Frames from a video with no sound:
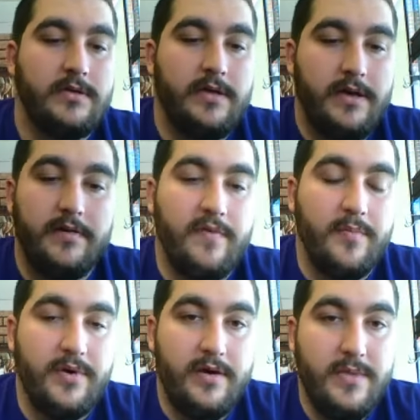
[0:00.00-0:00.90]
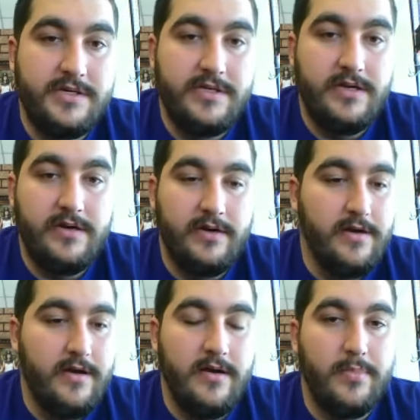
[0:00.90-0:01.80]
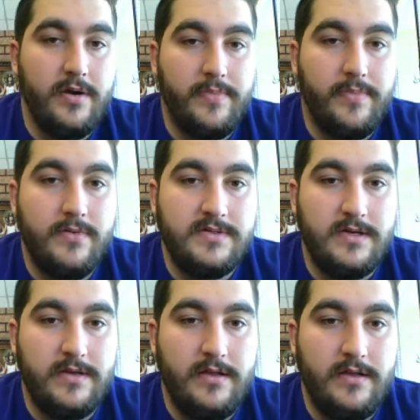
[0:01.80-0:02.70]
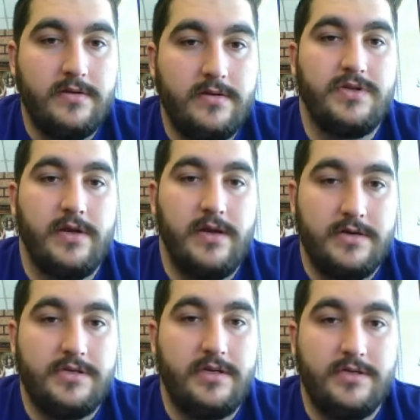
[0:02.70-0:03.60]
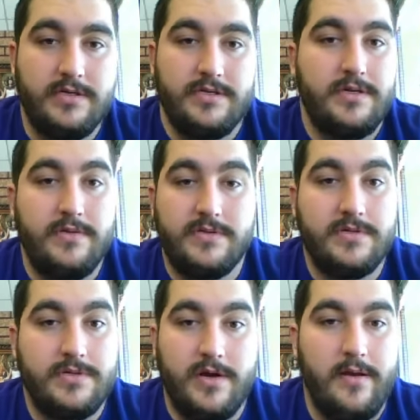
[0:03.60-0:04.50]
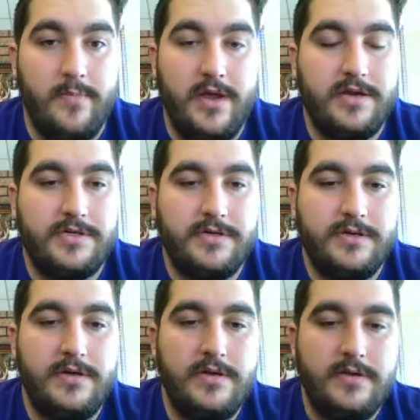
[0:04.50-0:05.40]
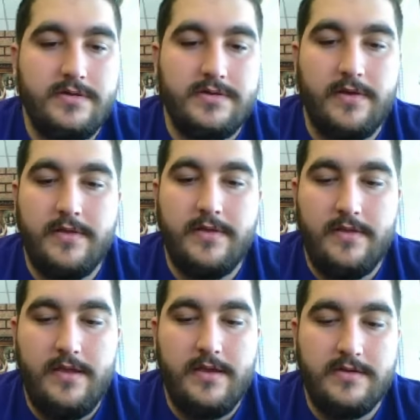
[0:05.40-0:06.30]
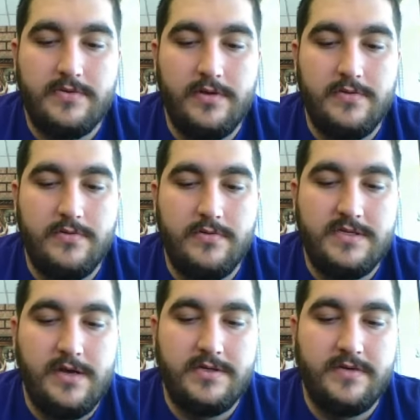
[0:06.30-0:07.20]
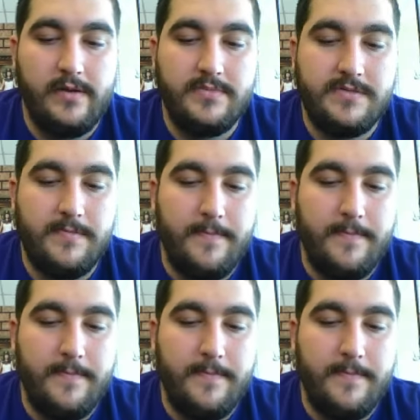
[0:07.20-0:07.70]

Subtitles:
You know, if you put your mesh in there, you're not going to burn up your coils all day long, so you can actually just use straight mesh. But other than that, it's really cool. Let's see how she waves.